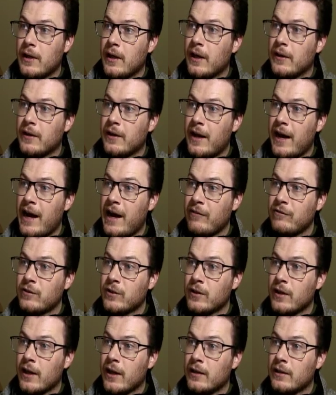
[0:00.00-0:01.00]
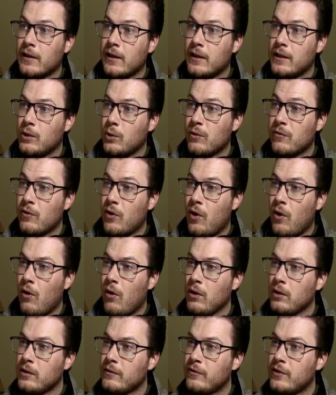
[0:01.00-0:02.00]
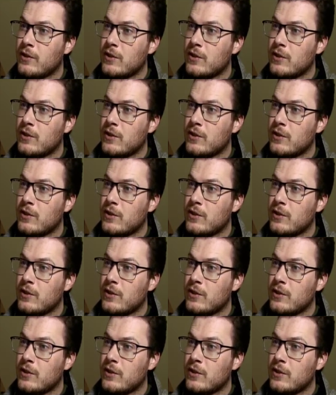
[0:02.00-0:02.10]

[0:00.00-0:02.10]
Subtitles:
And then after that, you have all of